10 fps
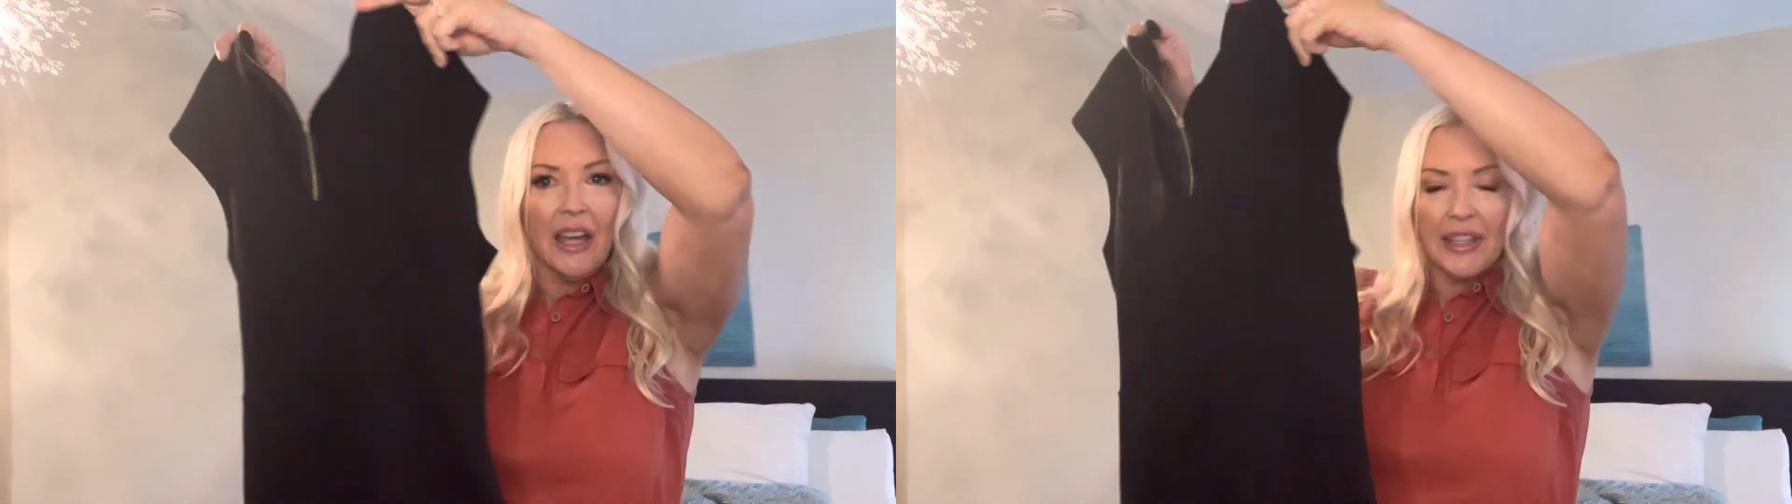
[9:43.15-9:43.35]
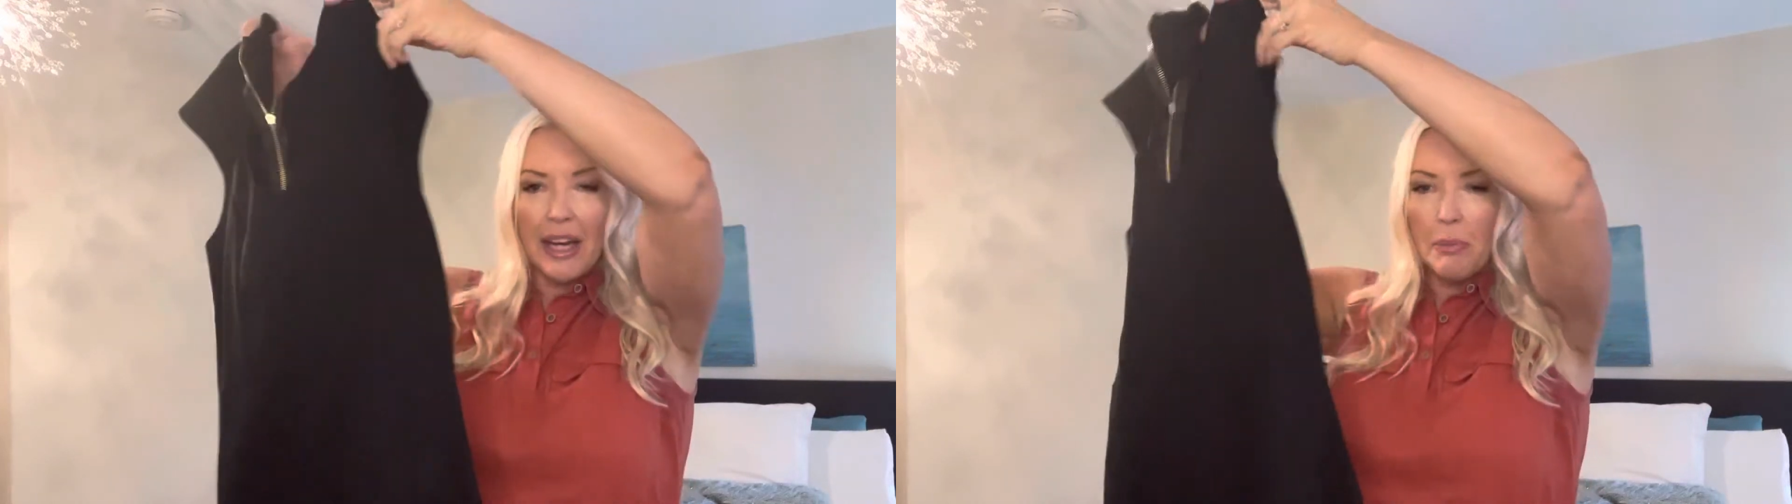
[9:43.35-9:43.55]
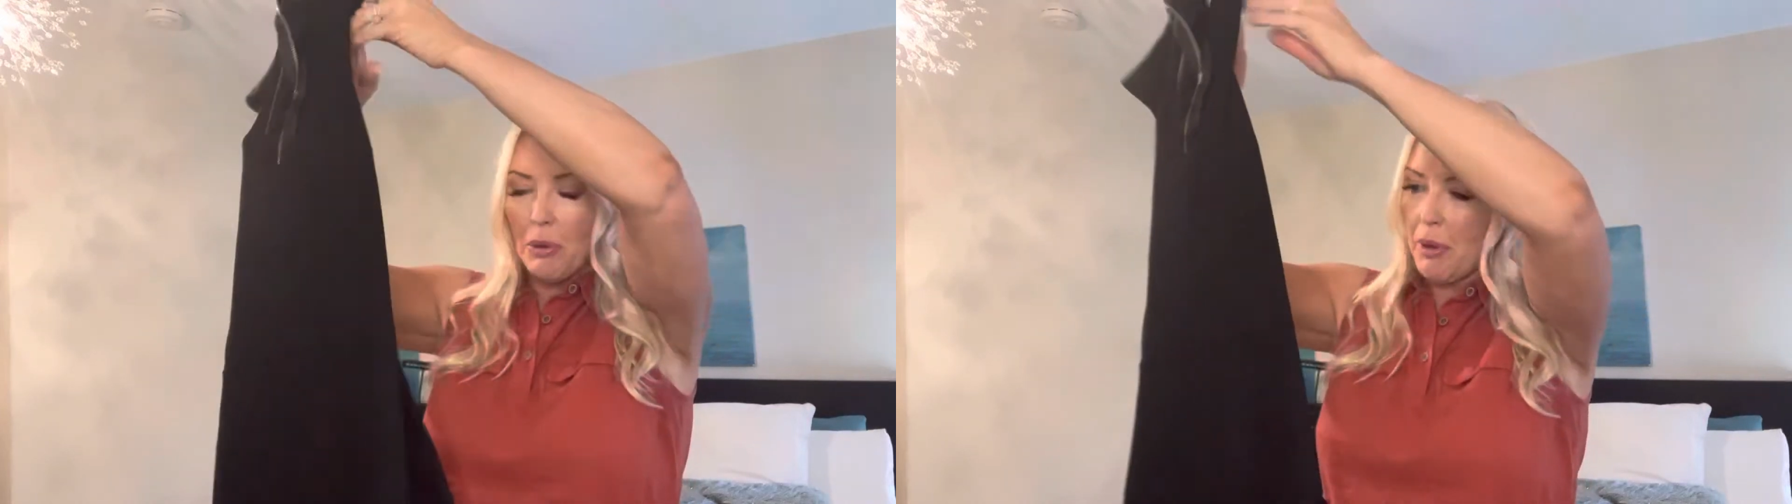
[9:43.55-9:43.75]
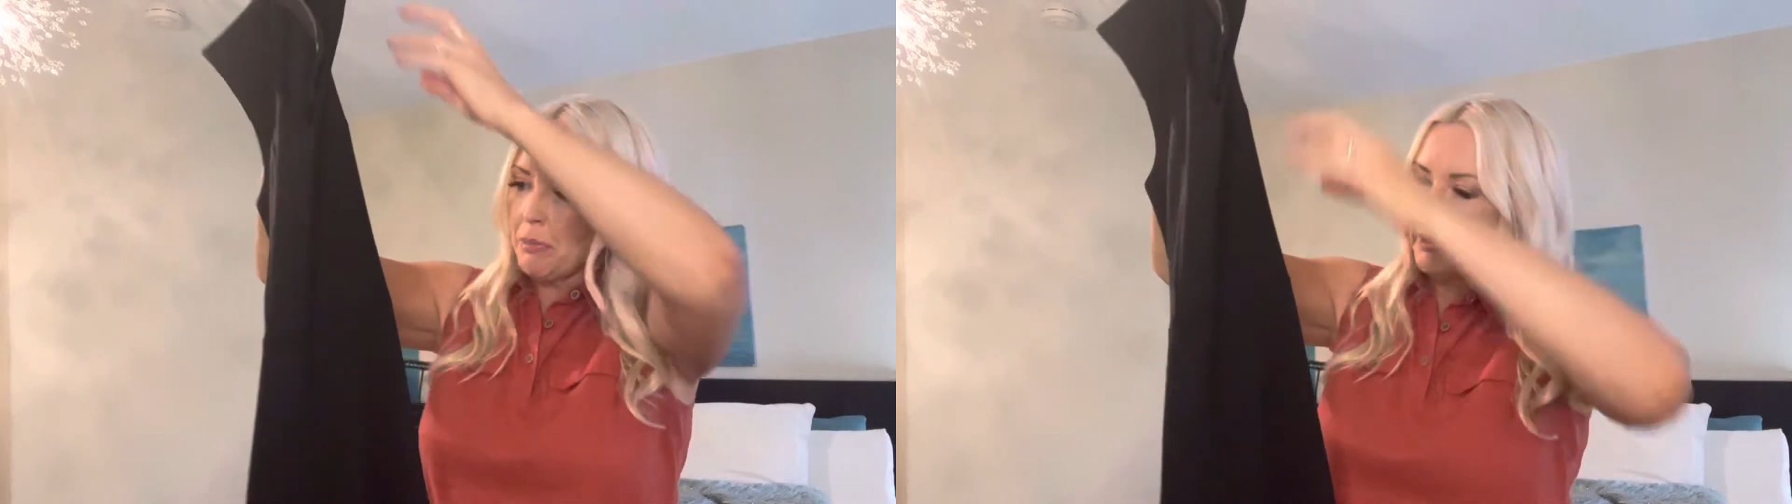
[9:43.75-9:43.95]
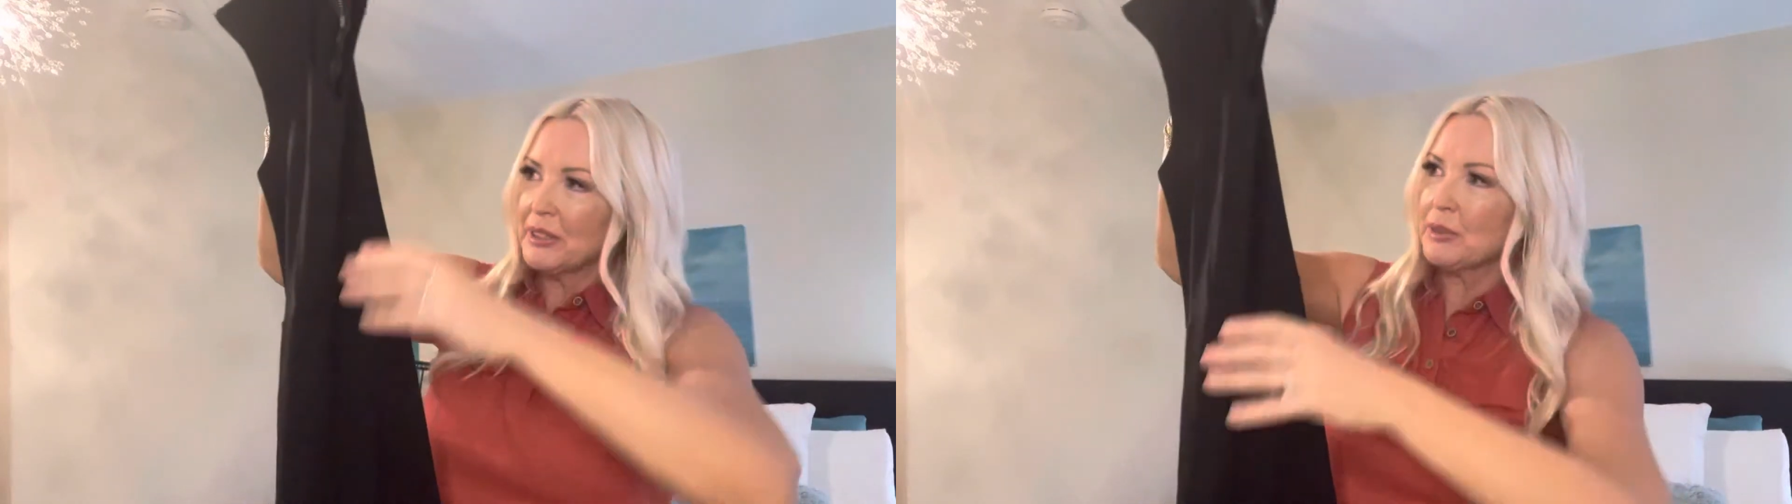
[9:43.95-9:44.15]
that I put my
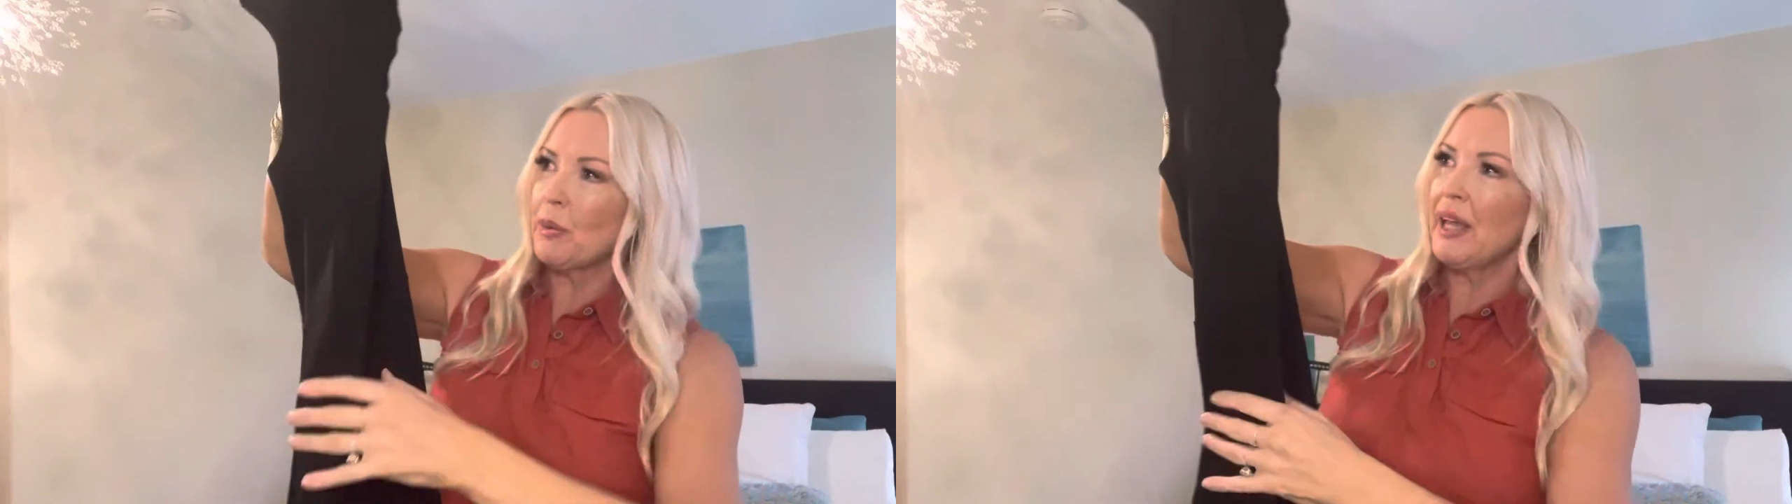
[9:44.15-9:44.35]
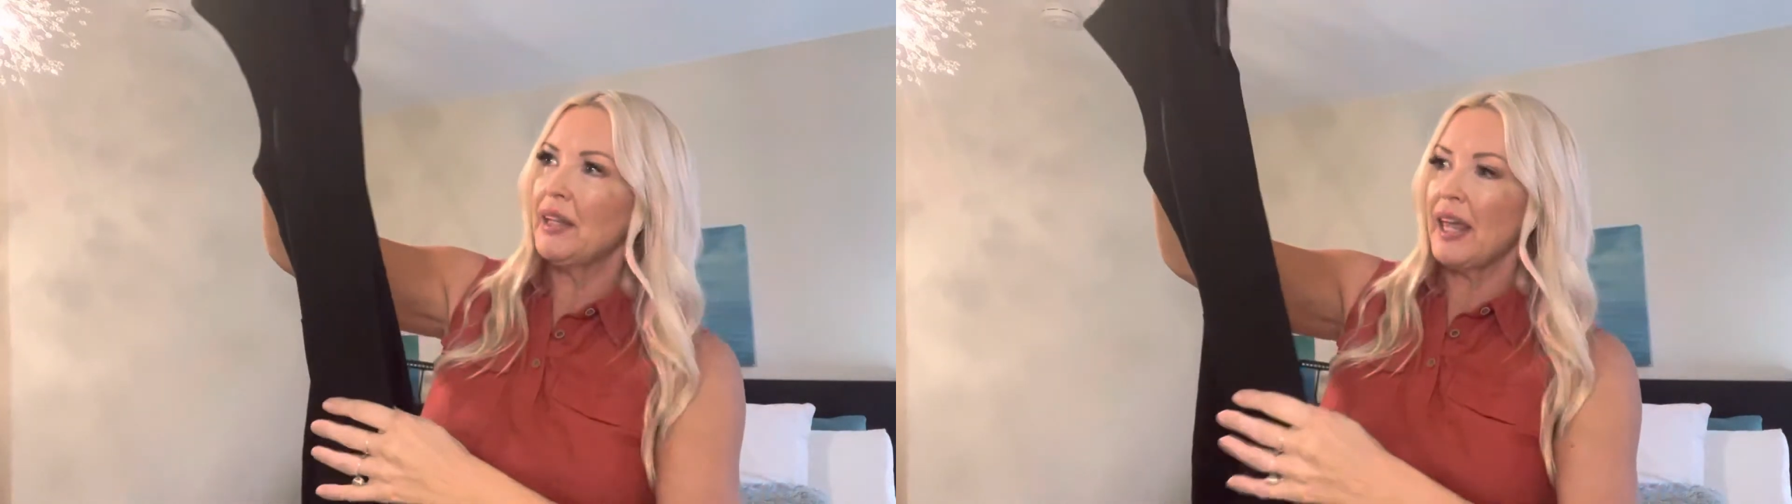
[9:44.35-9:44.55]
boots with,